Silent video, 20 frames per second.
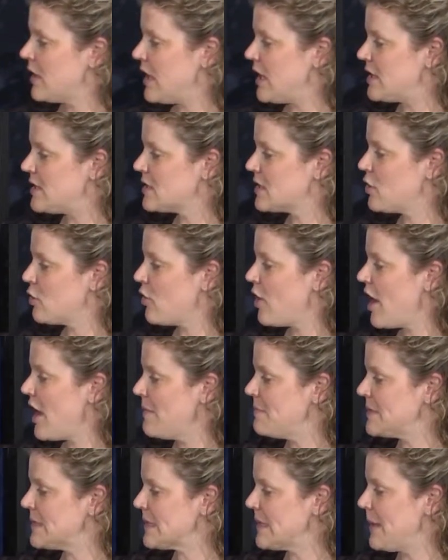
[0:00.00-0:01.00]
it's
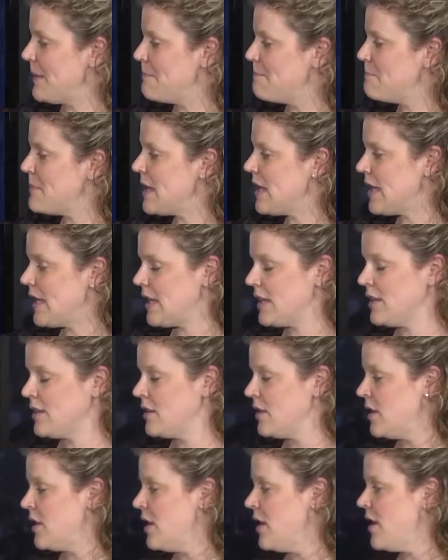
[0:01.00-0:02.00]
crimes committed
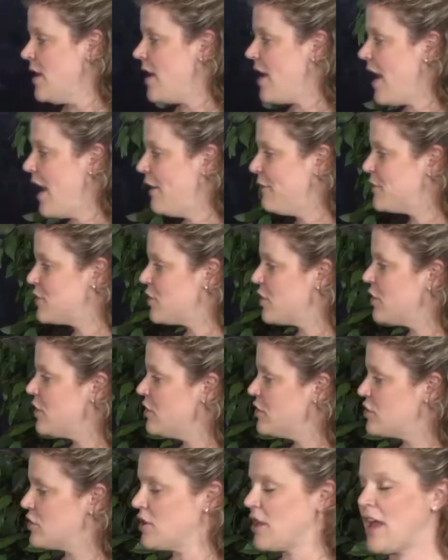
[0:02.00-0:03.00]
after
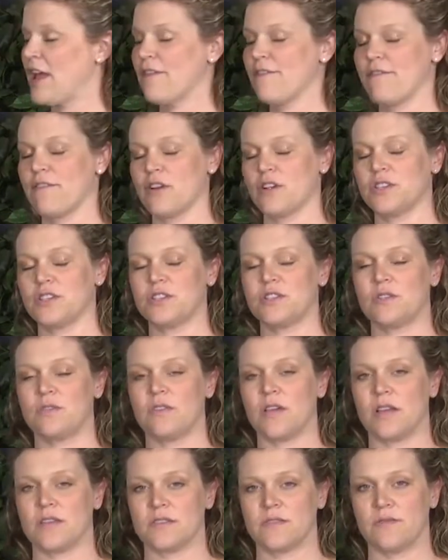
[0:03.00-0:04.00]
July 1st,
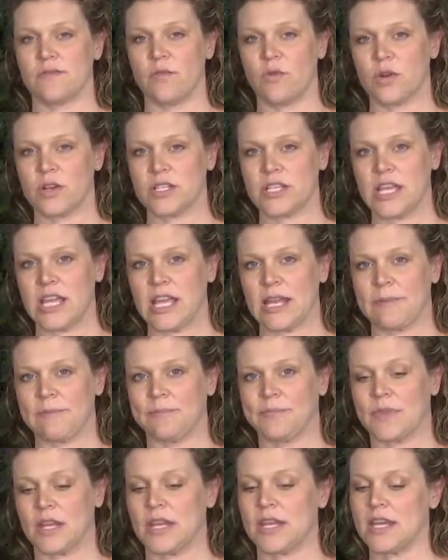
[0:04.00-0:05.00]

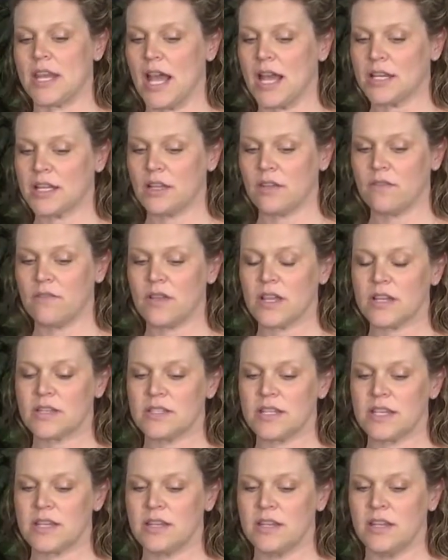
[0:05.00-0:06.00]
2014. Not
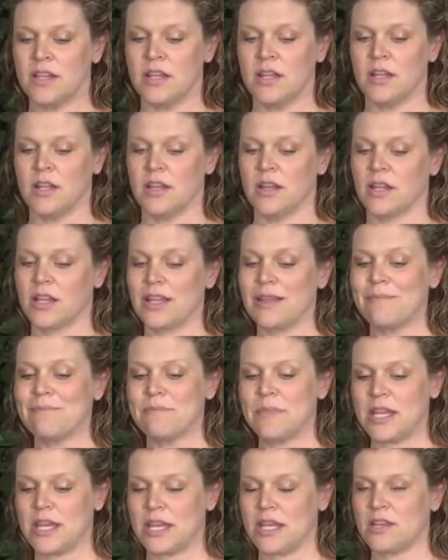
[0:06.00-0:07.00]
convicted,
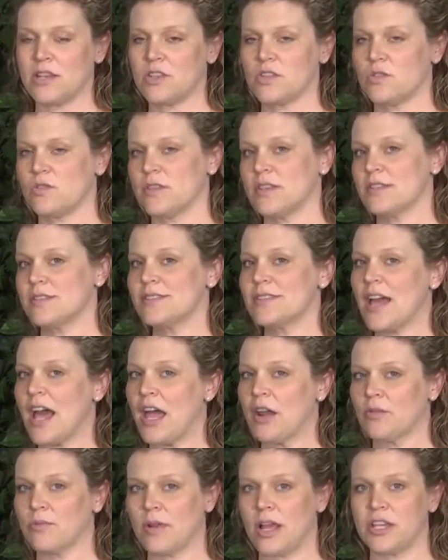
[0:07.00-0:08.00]
committed. So this is
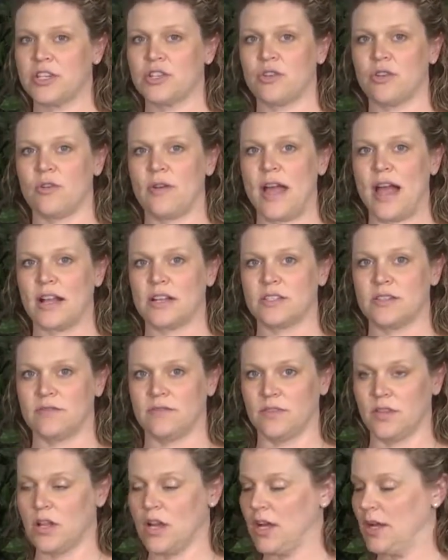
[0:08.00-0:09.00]
not a
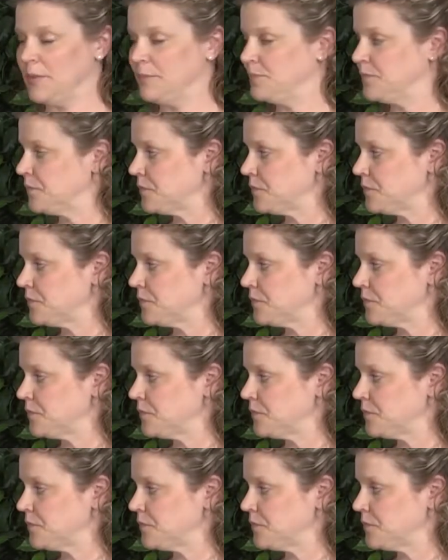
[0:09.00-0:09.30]
retroactive law.